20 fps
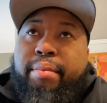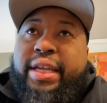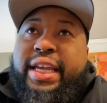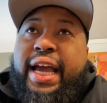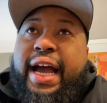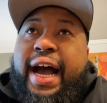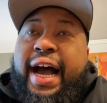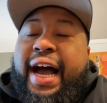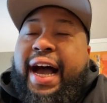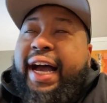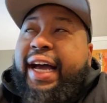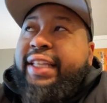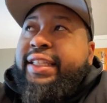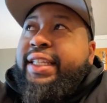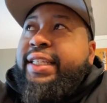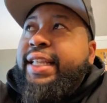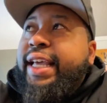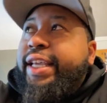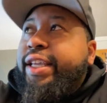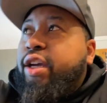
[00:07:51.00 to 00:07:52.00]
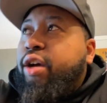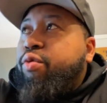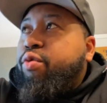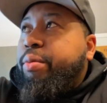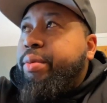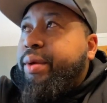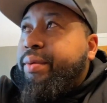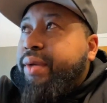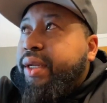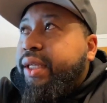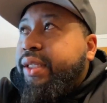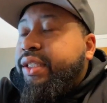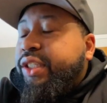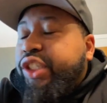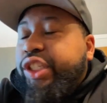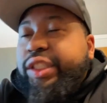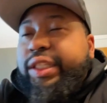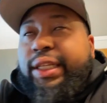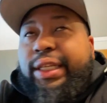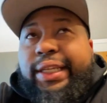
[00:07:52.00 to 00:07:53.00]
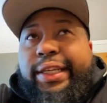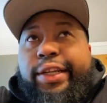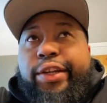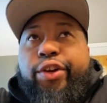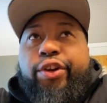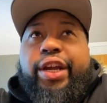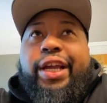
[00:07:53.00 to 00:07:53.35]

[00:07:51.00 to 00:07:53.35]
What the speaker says: But yeah, I think that young woman, she deleted